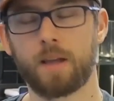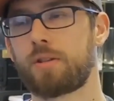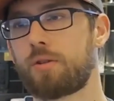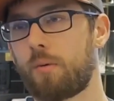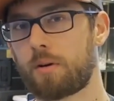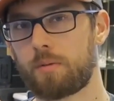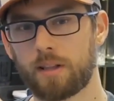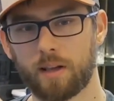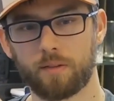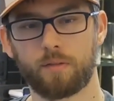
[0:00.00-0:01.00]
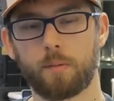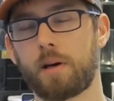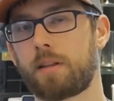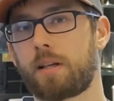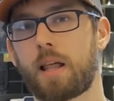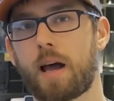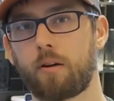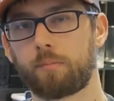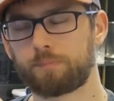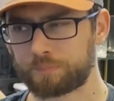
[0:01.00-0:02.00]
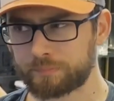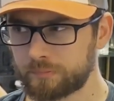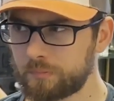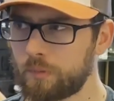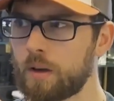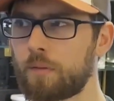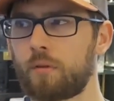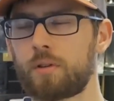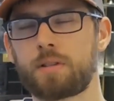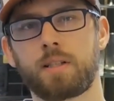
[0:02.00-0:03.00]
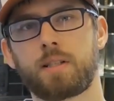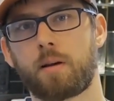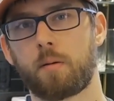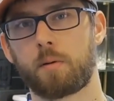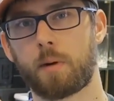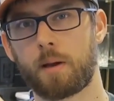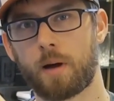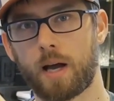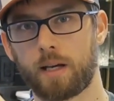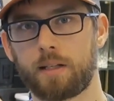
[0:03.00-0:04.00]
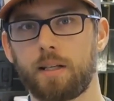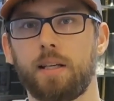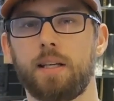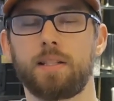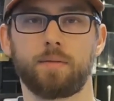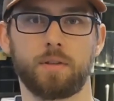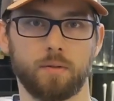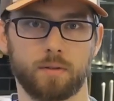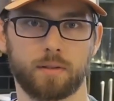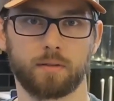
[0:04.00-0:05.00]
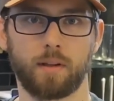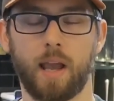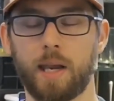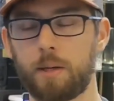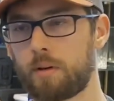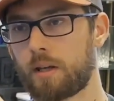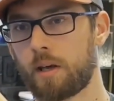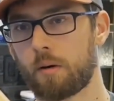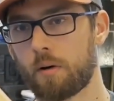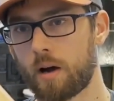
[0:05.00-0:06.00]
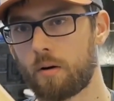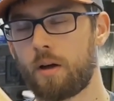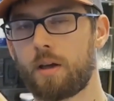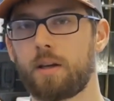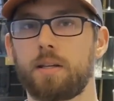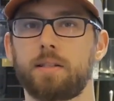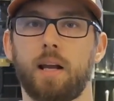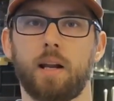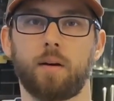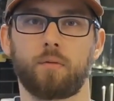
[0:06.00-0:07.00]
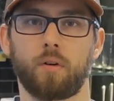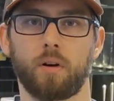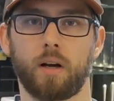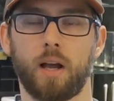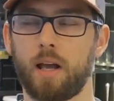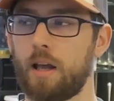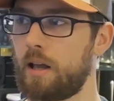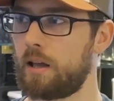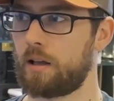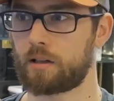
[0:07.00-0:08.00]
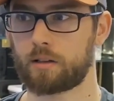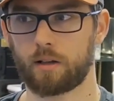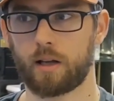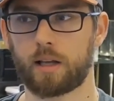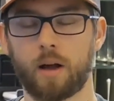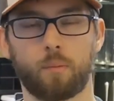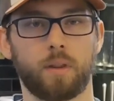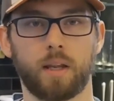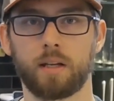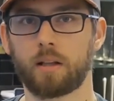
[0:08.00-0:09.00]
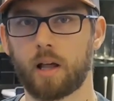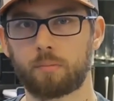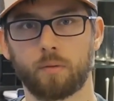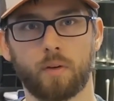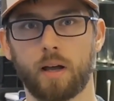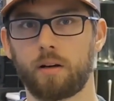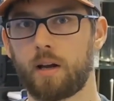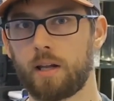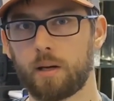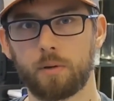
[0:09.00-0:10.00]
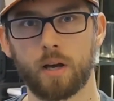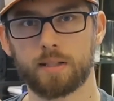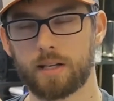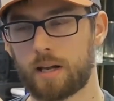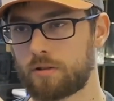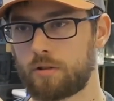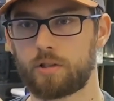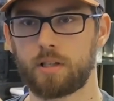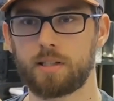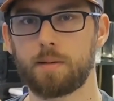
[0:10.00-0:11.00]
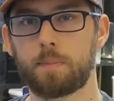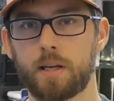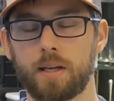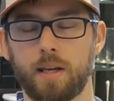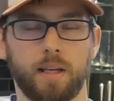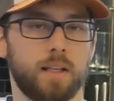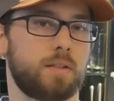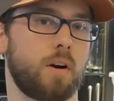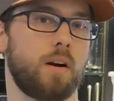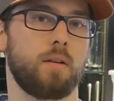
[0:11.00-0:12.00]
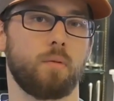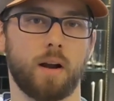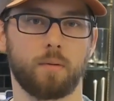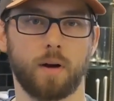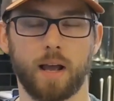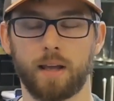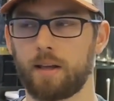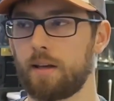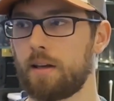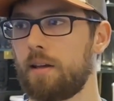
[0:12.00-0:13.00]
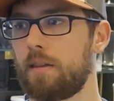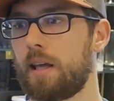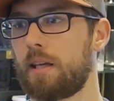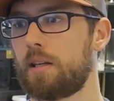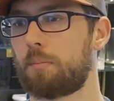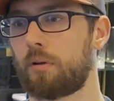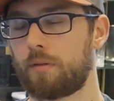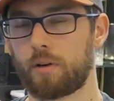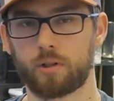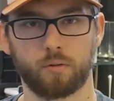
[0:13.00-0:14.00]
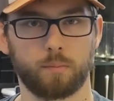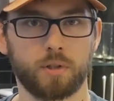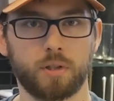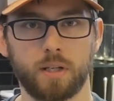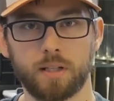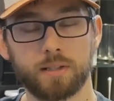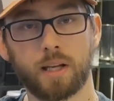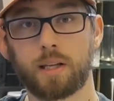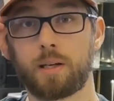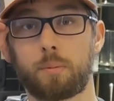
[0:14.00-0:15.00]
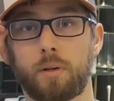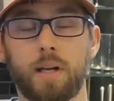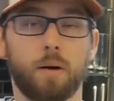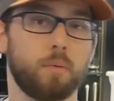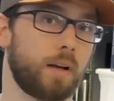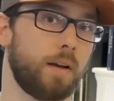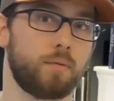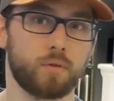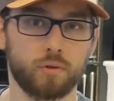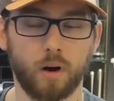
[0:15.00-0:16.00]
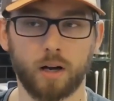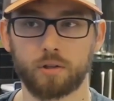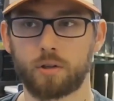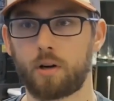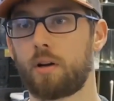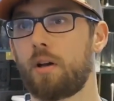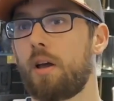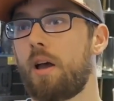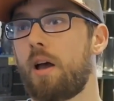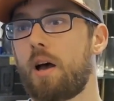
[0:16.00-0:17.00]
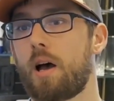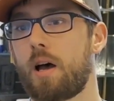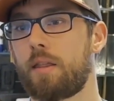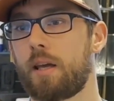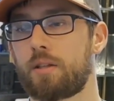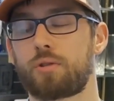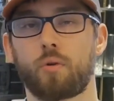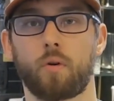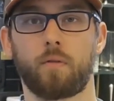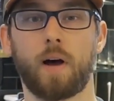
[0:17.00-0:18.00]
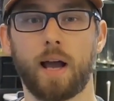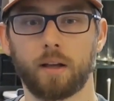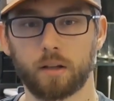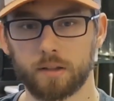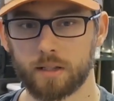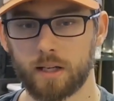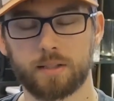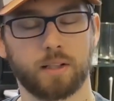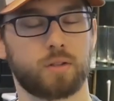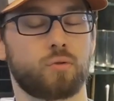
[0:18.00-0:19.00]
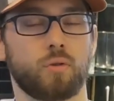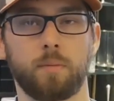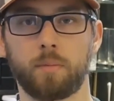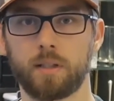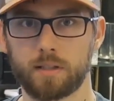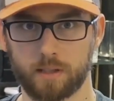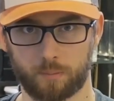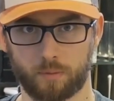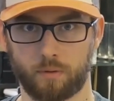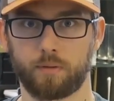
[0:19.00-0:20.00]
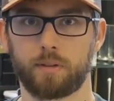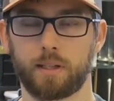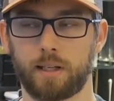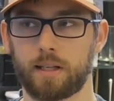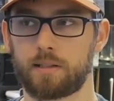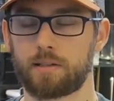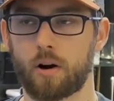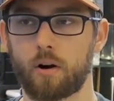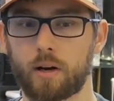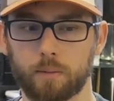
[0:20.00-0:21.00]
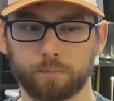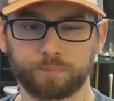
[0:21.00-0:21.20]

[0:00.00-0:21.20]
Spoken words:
So what do we love about the cloud? The first things that come to my mind, ease of use. Anyone can go out, sign up for an account with any cloud provider, AWS, Azure, GCP, and get started right away. They can deploy virtual machines, they can deploy network infrastructure, they can store files. It's extremely simple to get started.